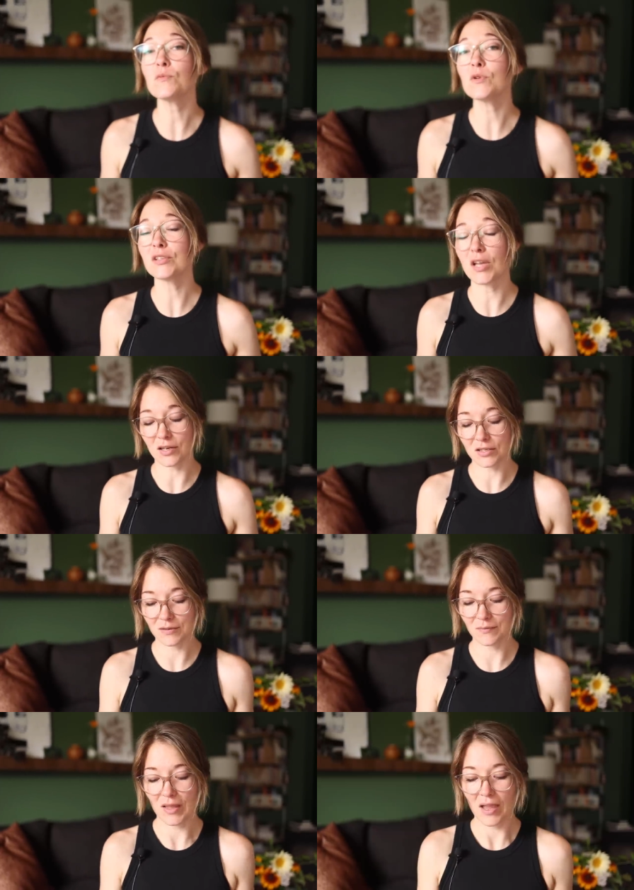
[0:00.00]
it will not.
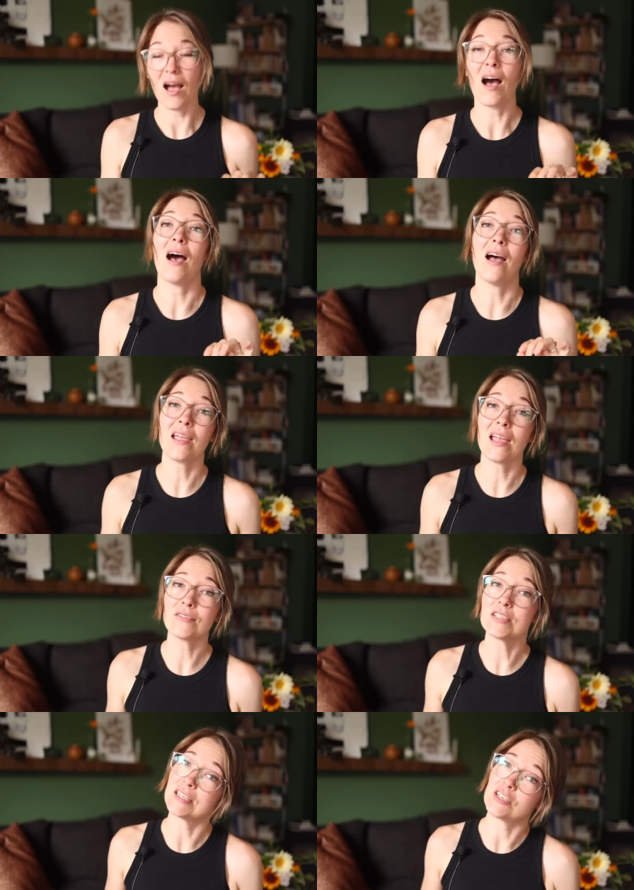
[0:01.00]
I
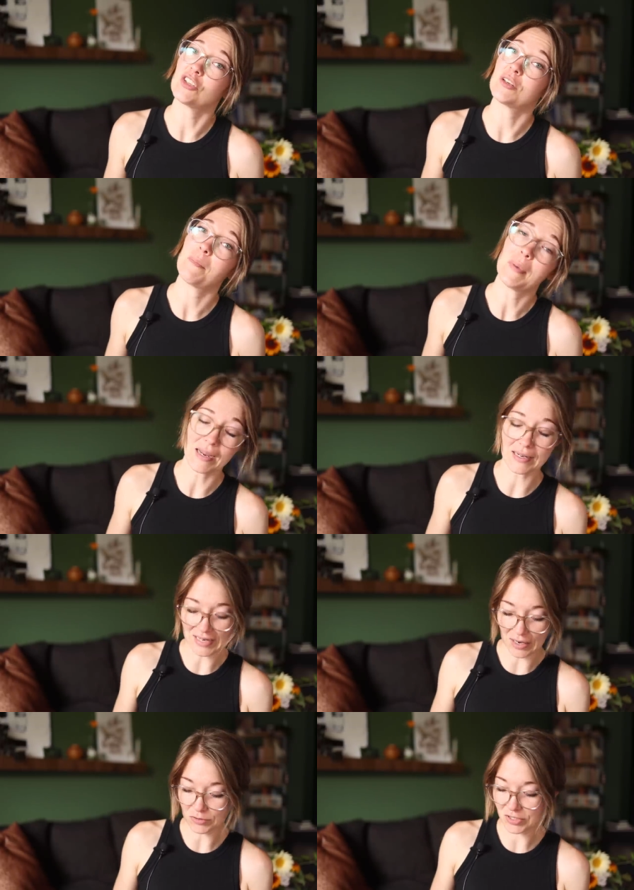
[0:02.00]
have a stitch
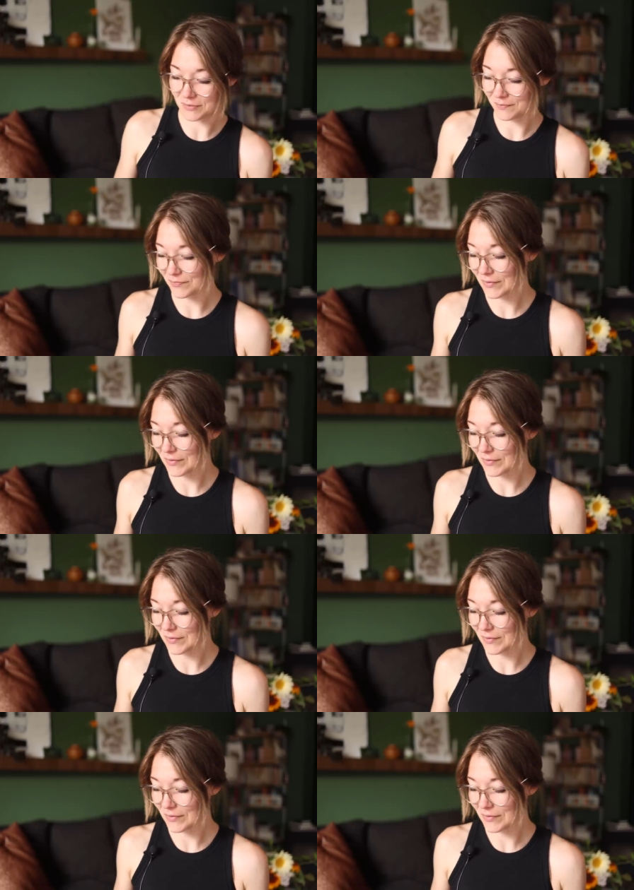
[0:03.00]
picked out.